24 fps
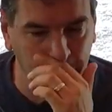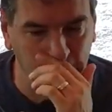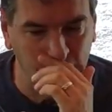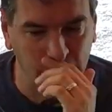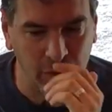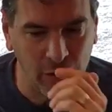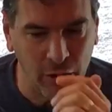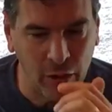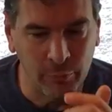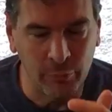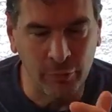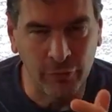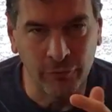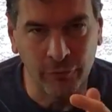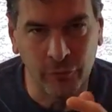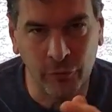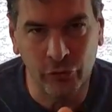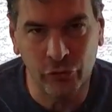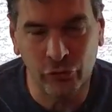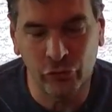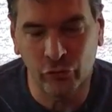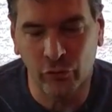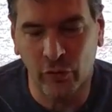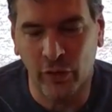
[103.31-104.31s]
On my first
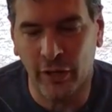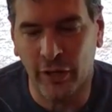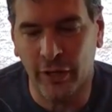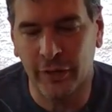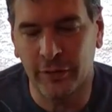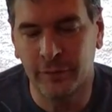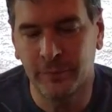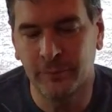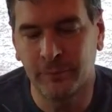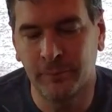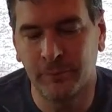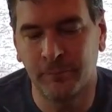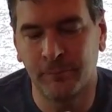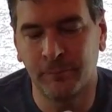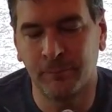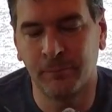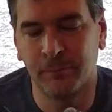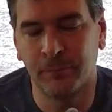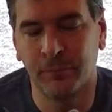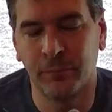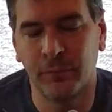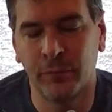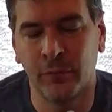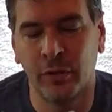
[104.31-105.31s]
ride,
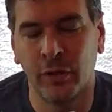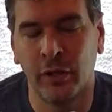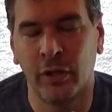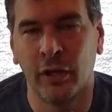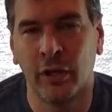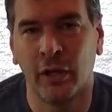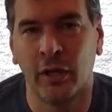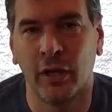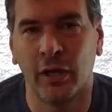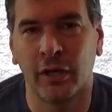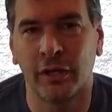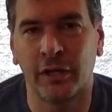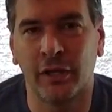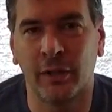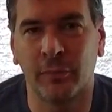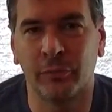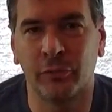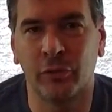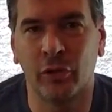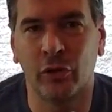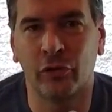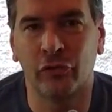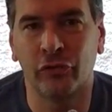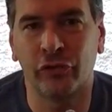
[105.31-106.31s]
I kept
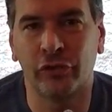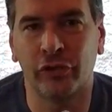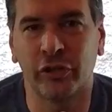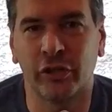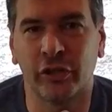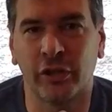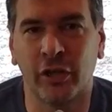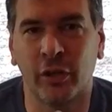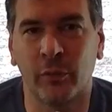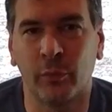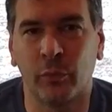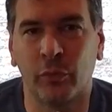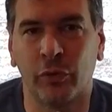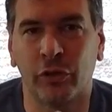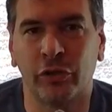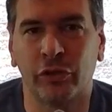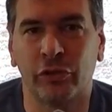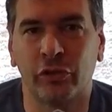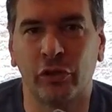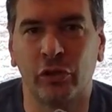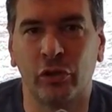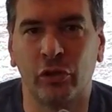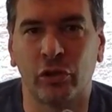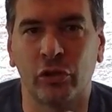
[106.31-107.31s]
noticing it kept wanting to
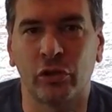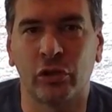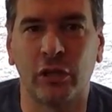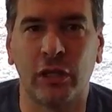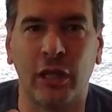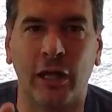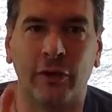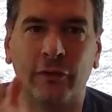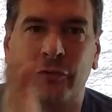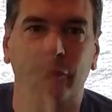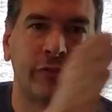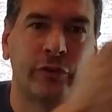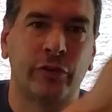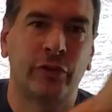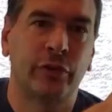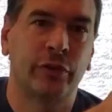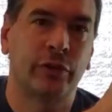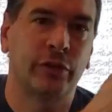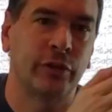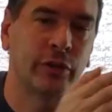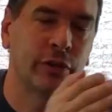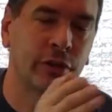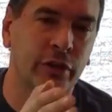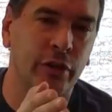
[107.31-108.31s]
look left.
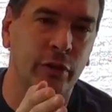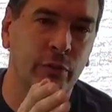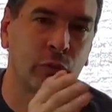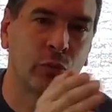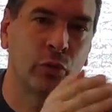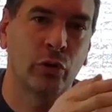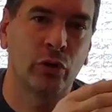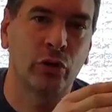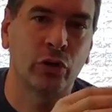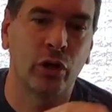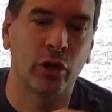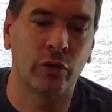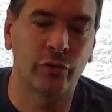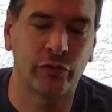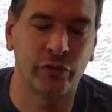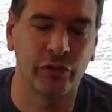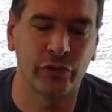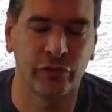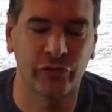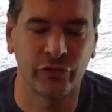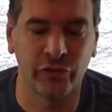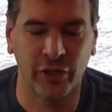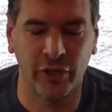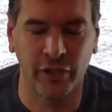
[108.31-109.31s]
It kept going off to the
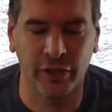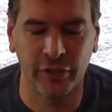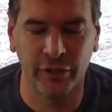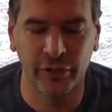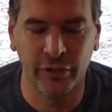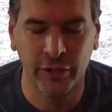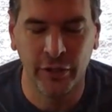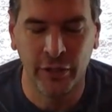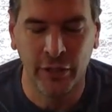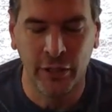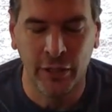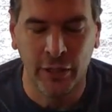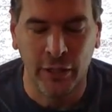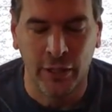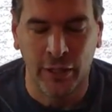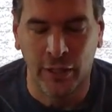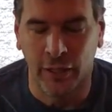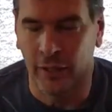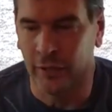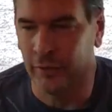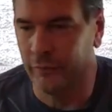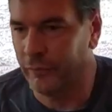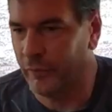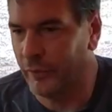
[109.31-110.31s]
side, and
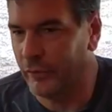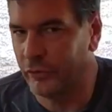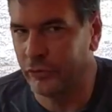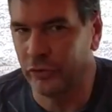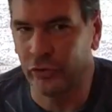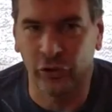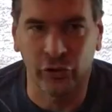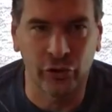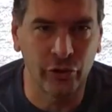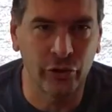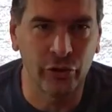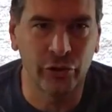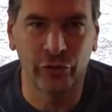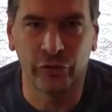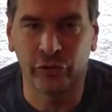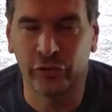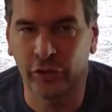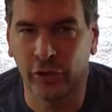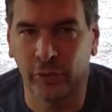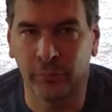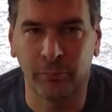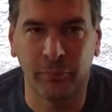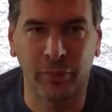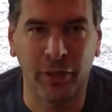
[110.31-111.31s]
if I'd turn, it'd
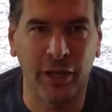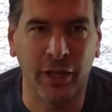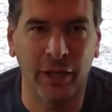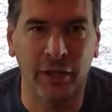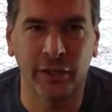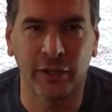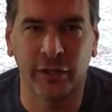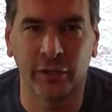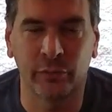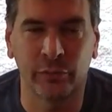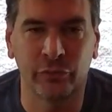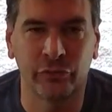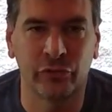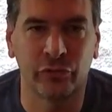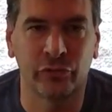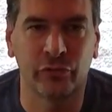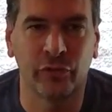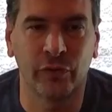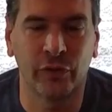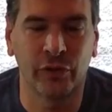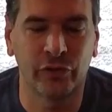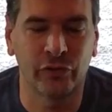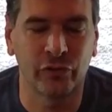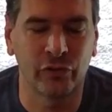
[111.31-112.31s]
come back, and it was just
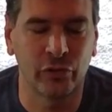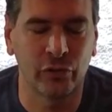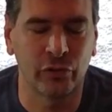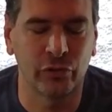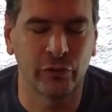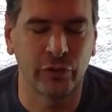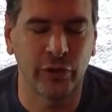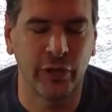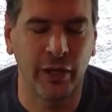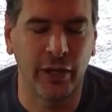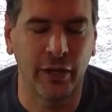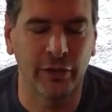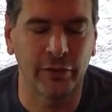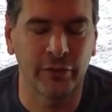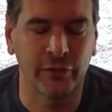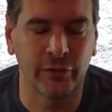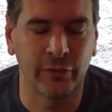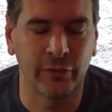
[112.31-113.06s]
very slow to react.